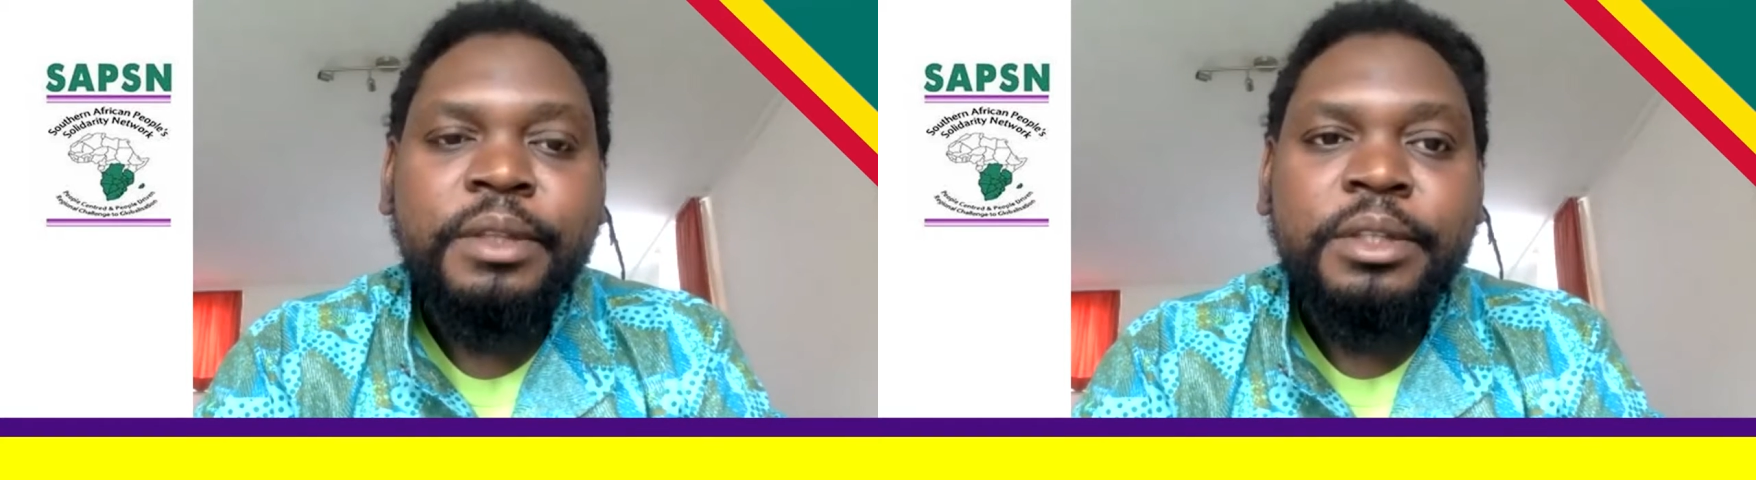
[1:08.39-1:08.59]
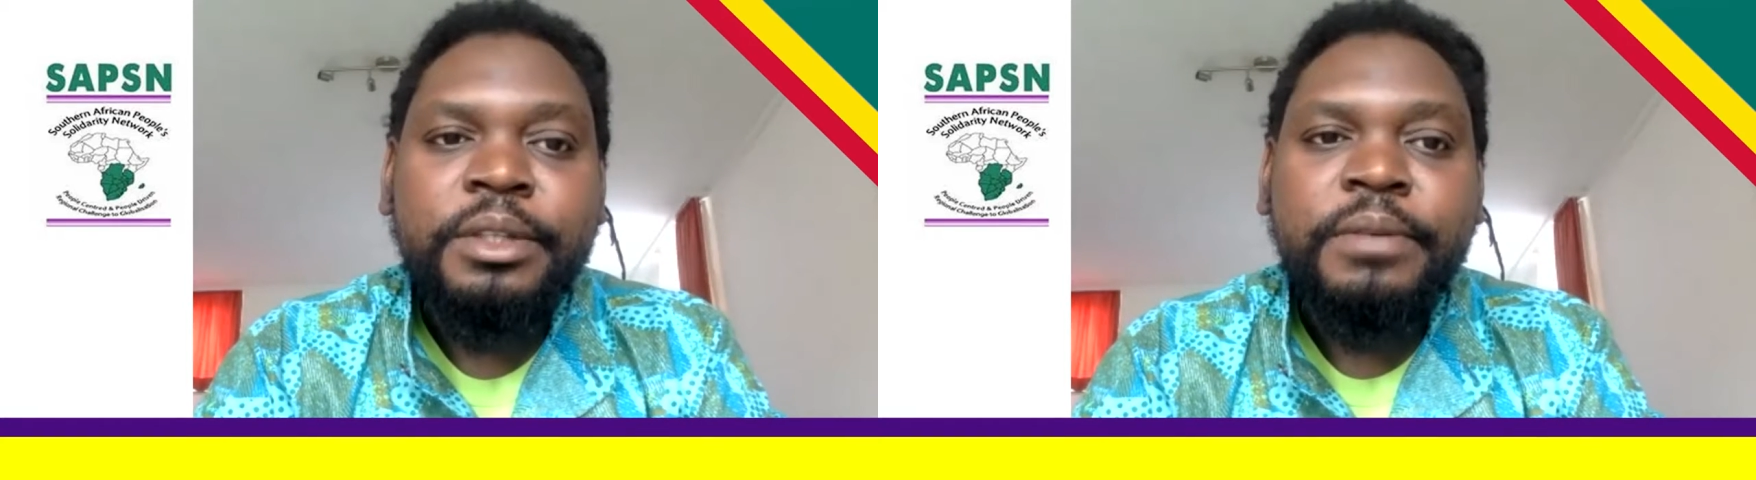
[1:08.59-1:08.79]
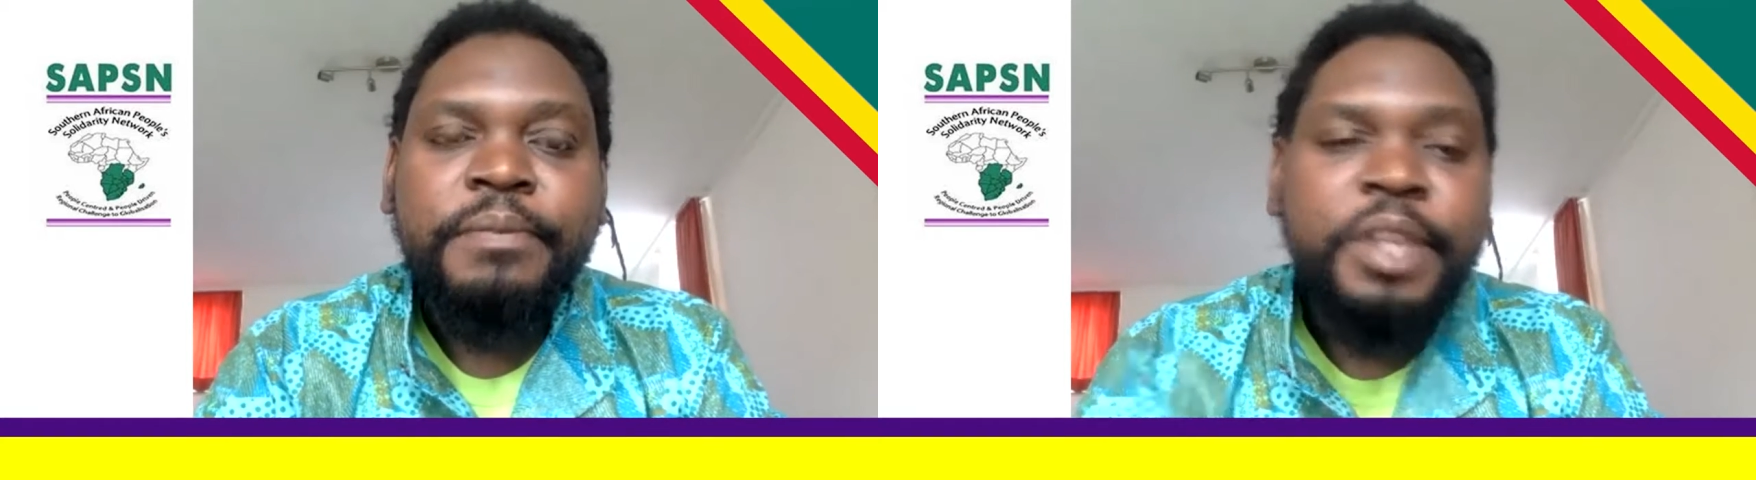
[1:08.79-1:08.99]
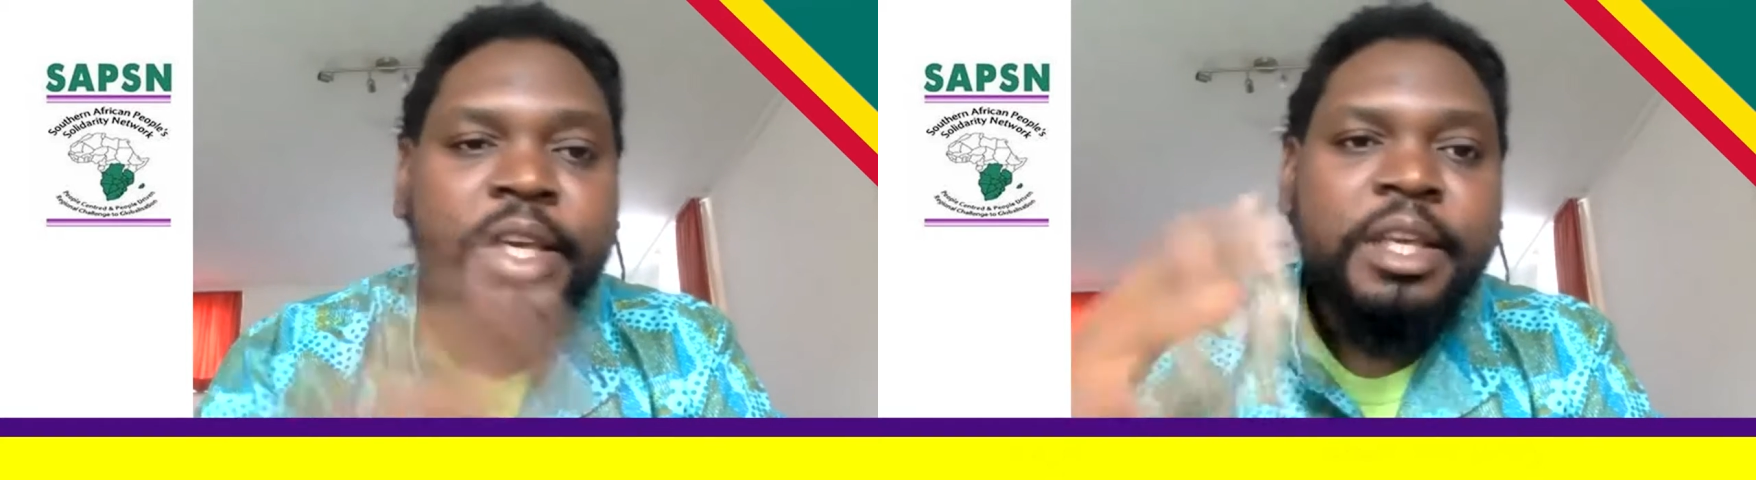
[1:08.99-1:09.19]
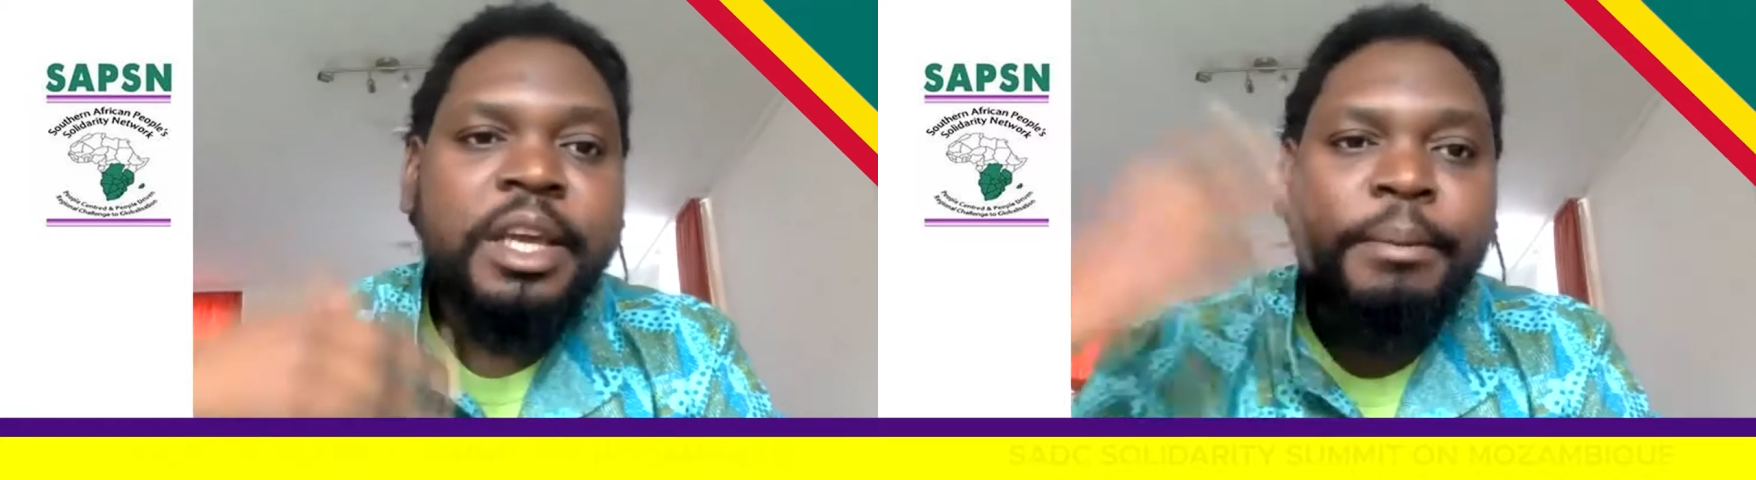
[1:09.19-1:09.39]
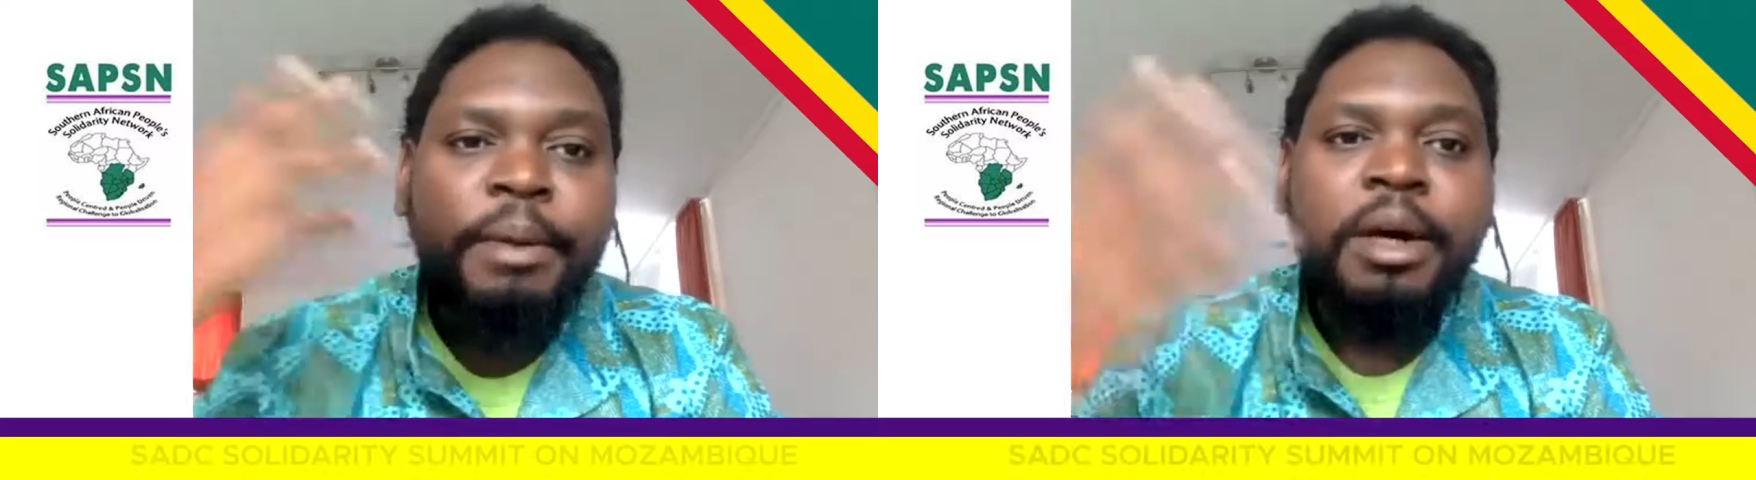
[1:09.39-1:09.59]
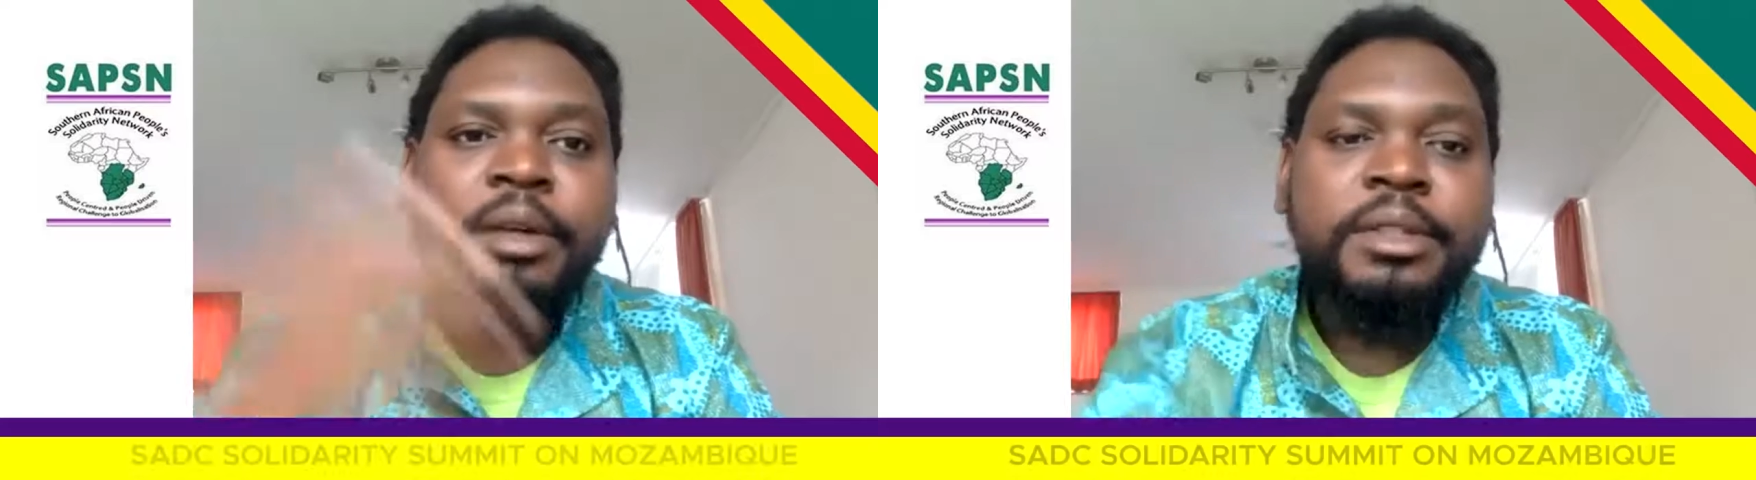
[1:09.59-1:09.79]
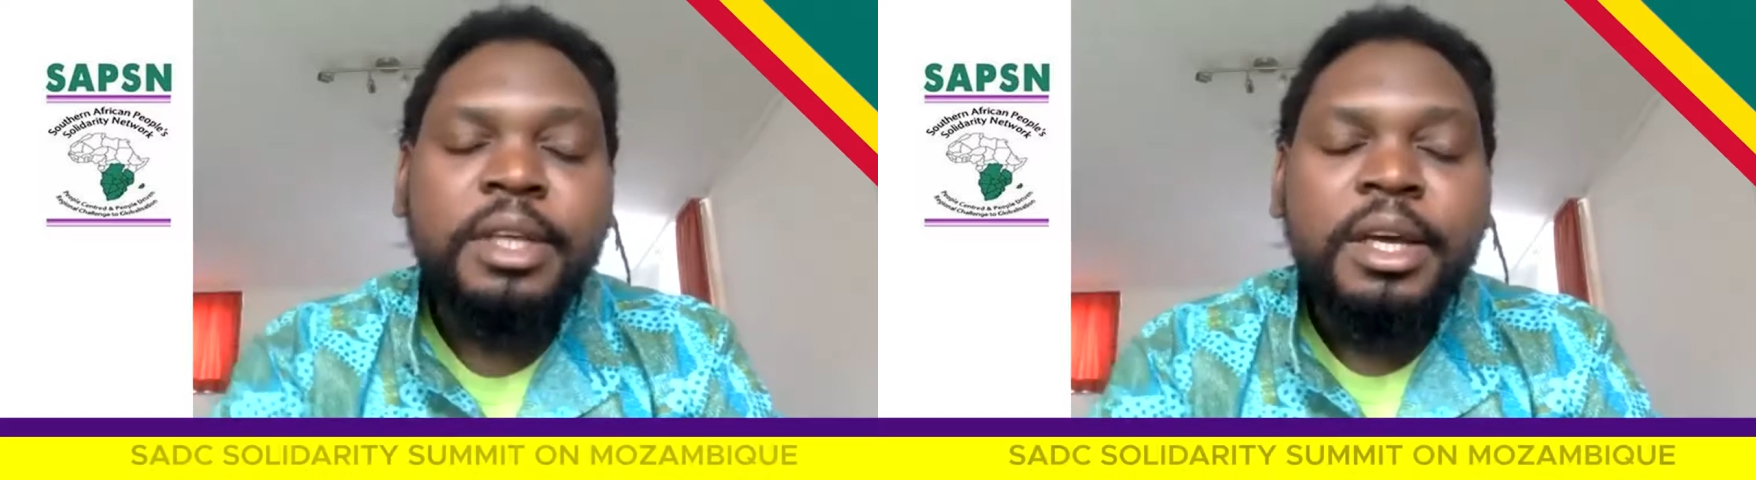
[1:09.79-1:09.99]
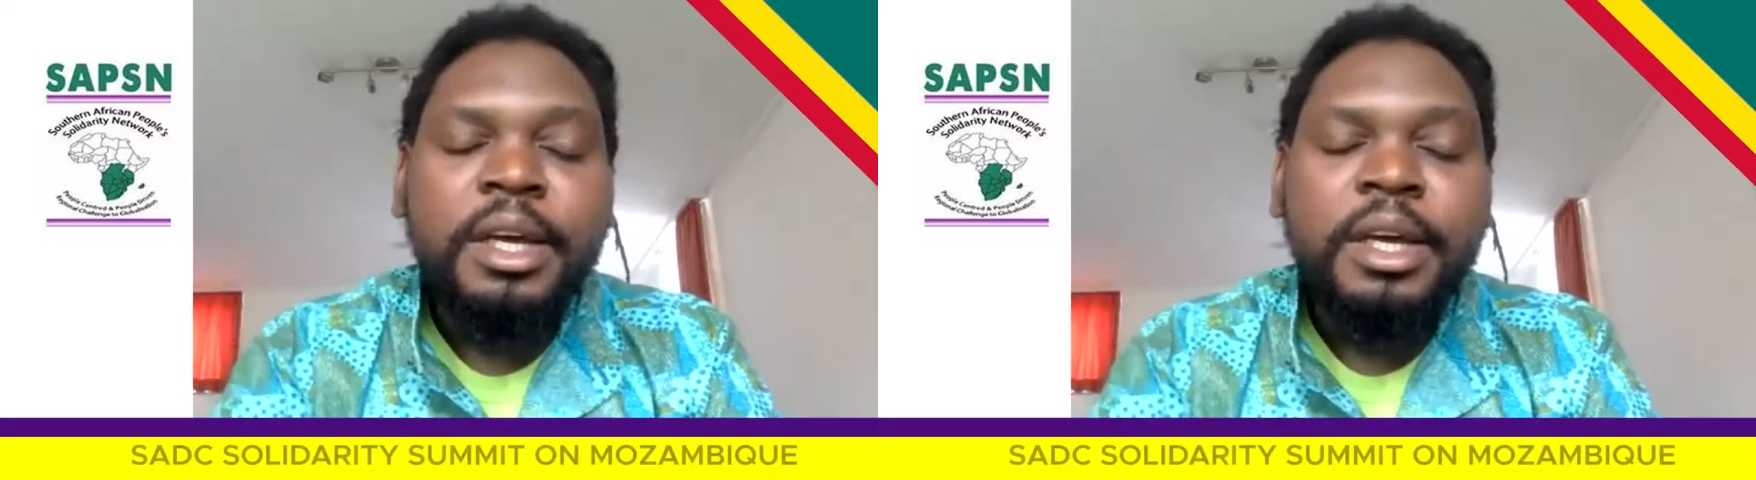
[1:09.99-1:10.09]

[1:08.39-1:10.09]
you know, thinking about